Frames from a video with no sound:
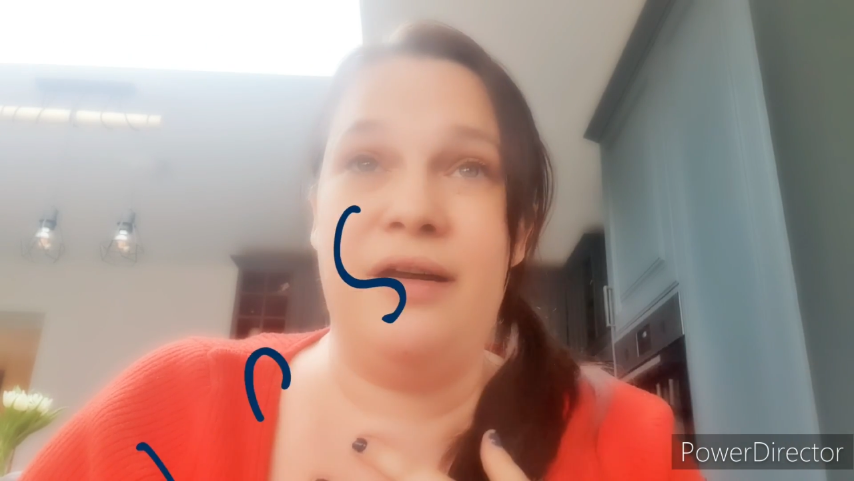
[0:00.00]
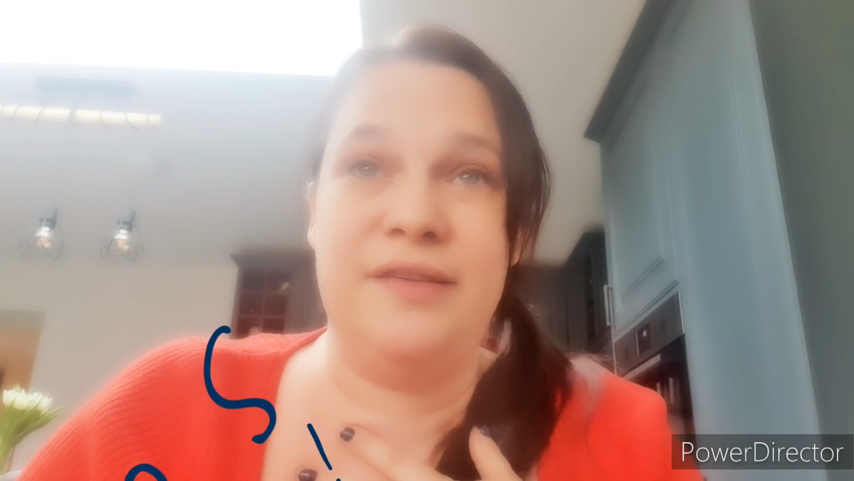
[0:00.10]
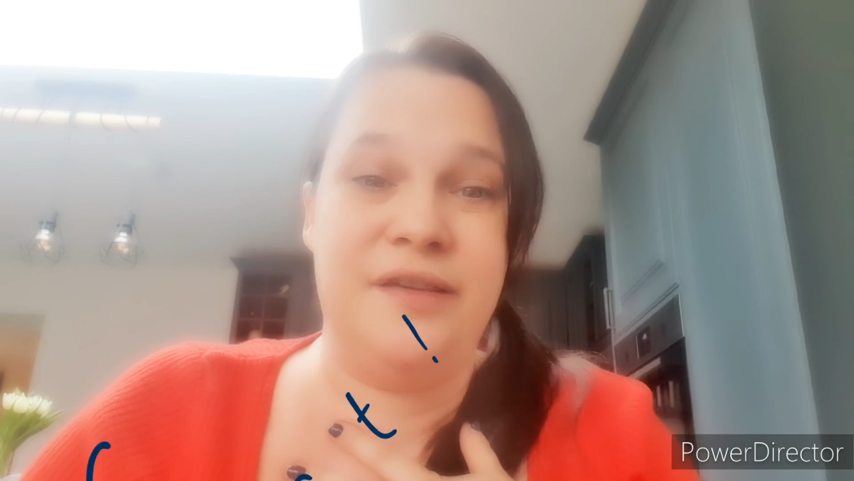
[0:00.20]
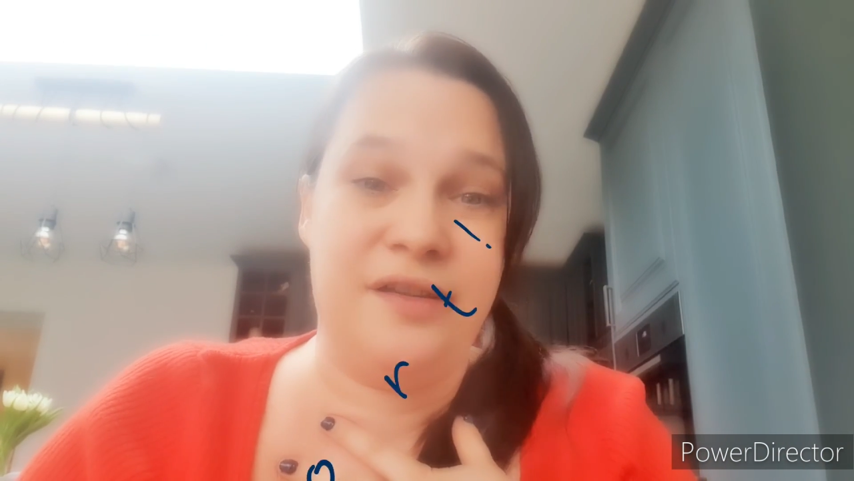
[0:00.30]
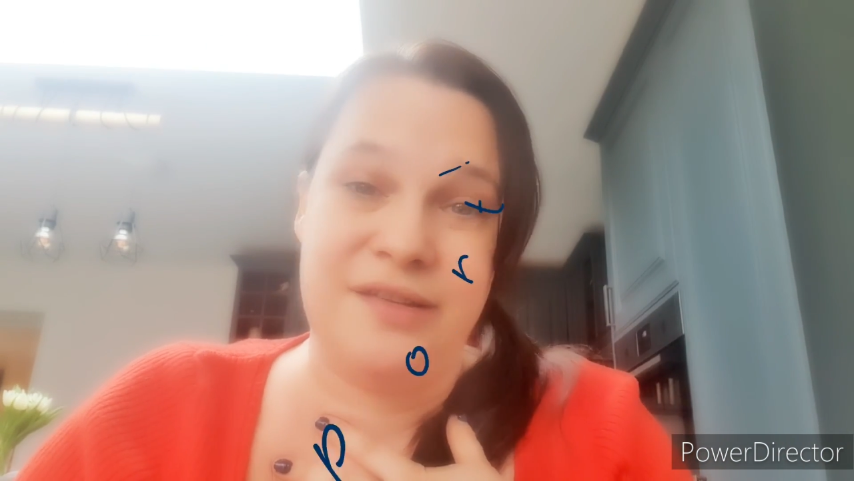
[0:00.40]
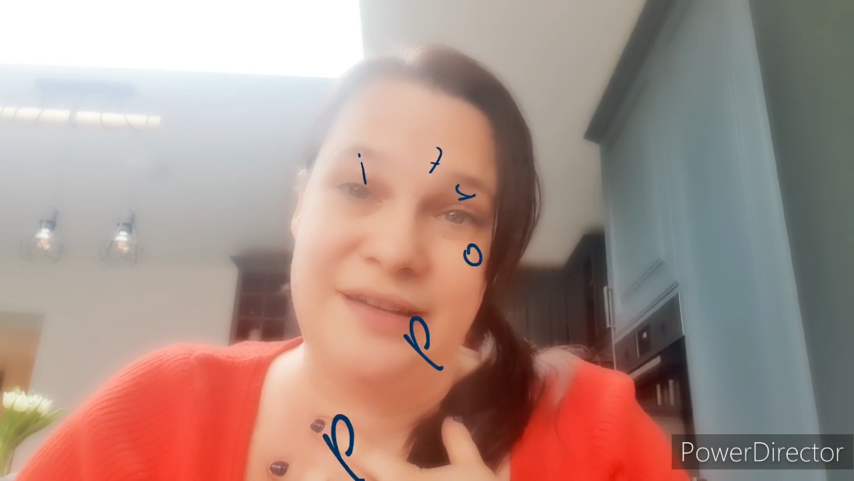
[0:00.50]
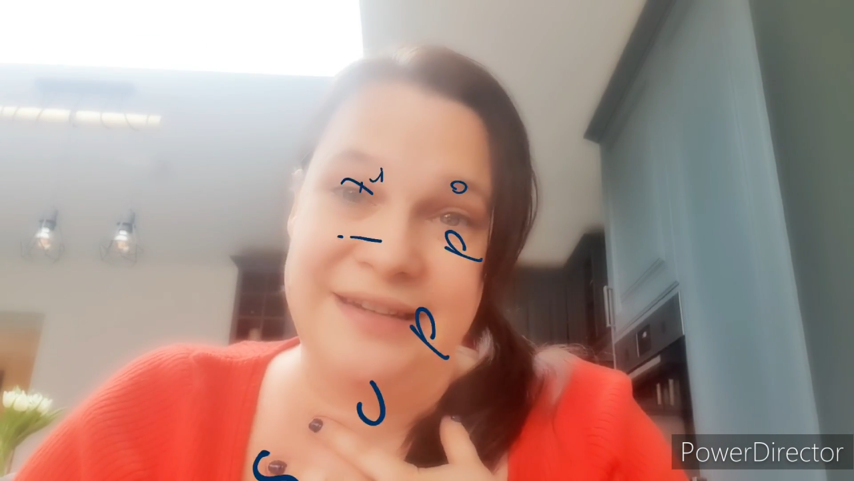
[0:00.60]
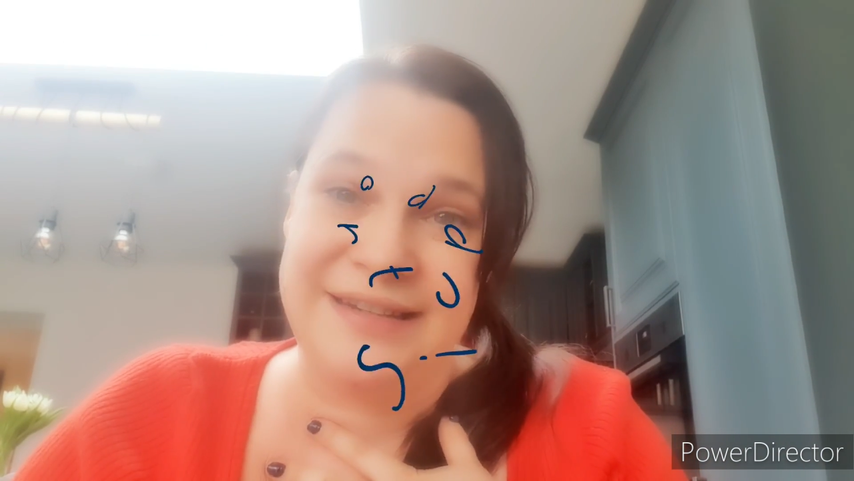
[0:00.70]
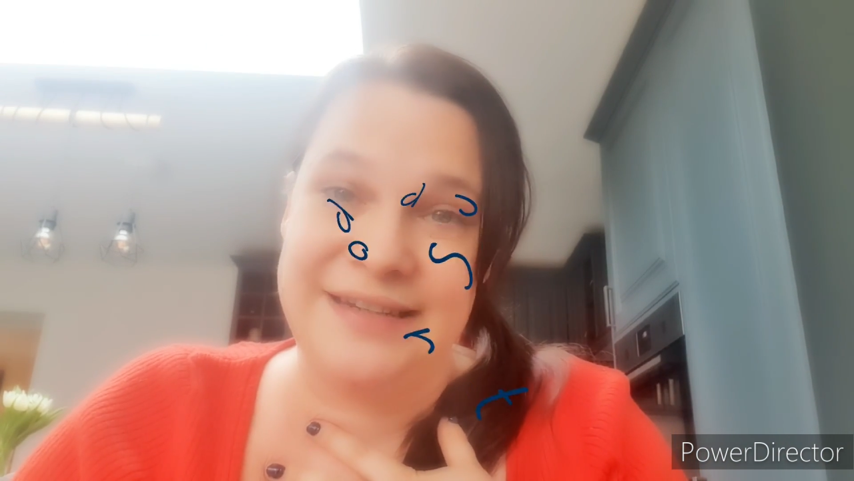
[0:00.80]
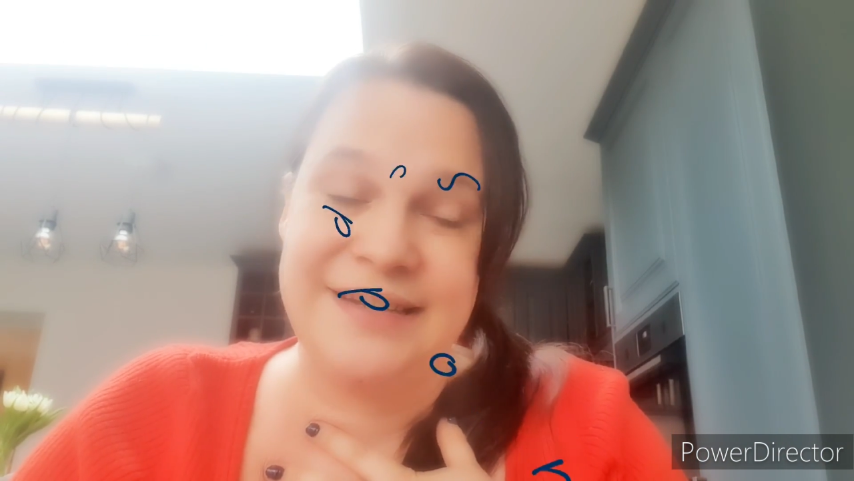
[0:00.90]
I
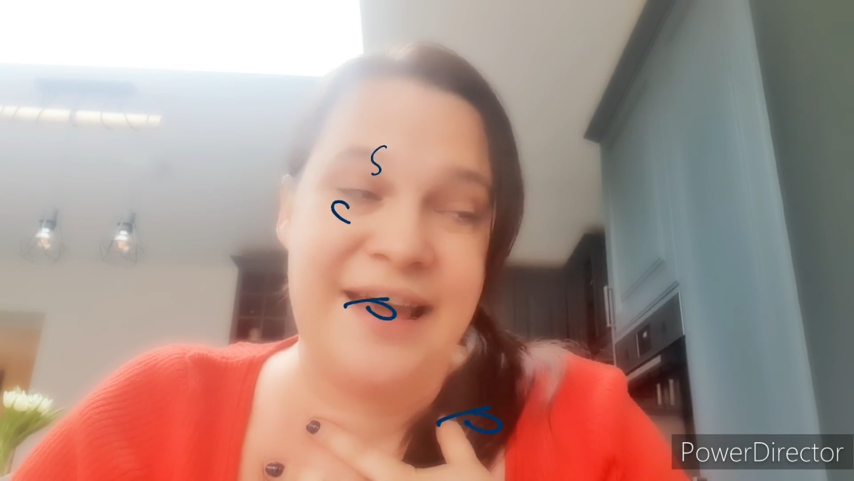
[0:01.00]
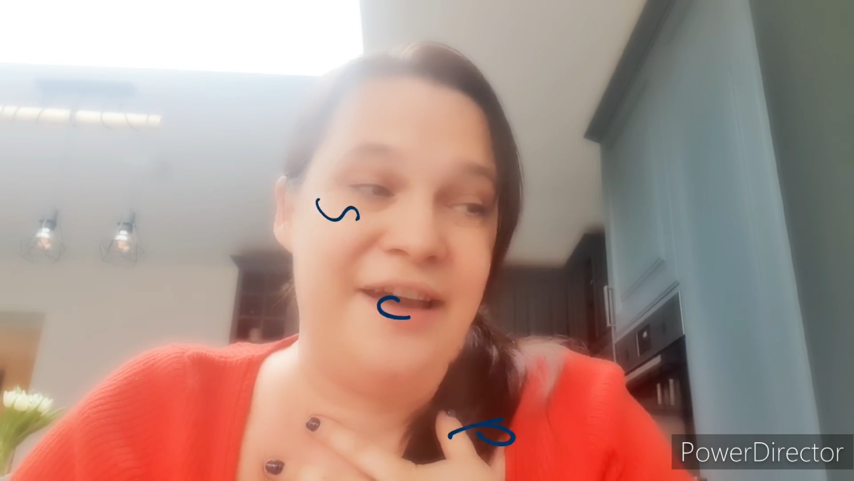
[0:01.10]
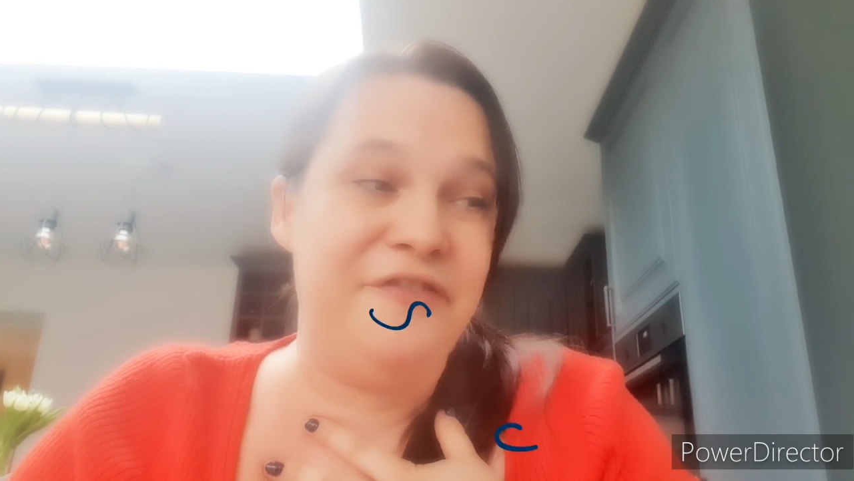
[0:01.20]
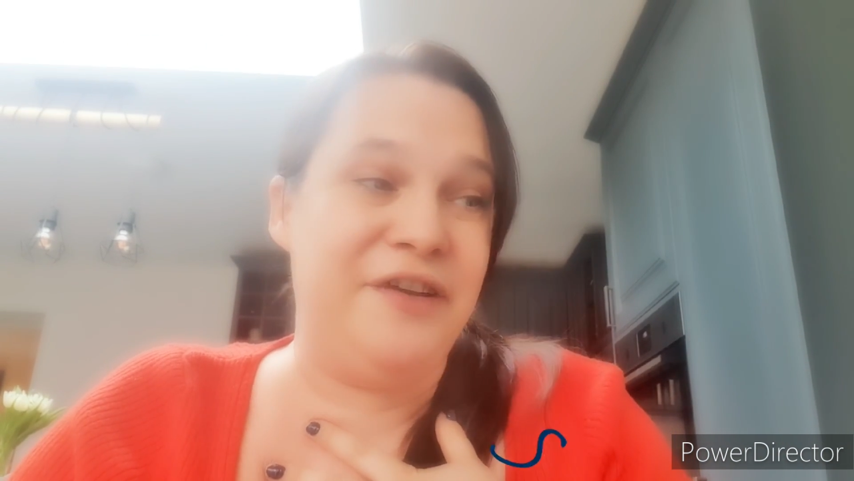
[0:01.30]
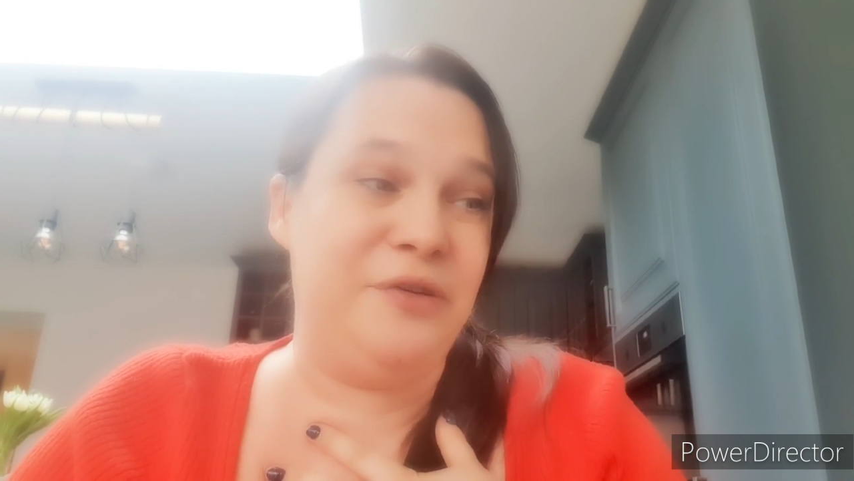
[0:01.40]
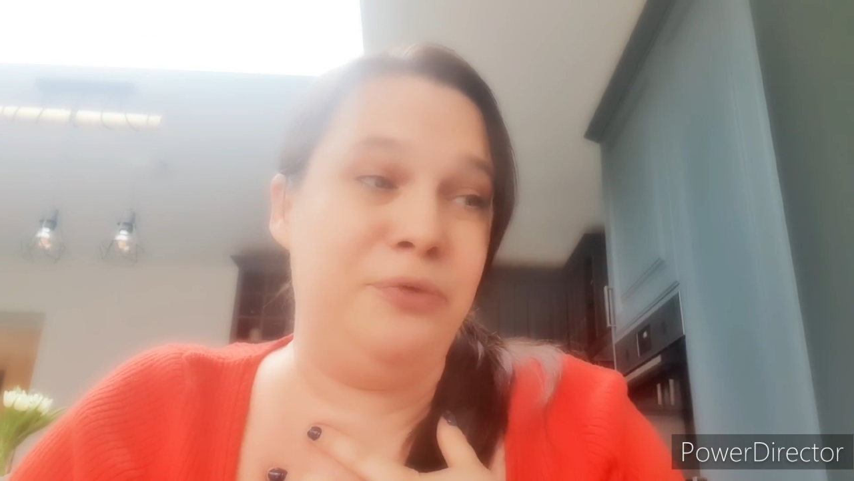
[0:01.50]
certainly did. In fact,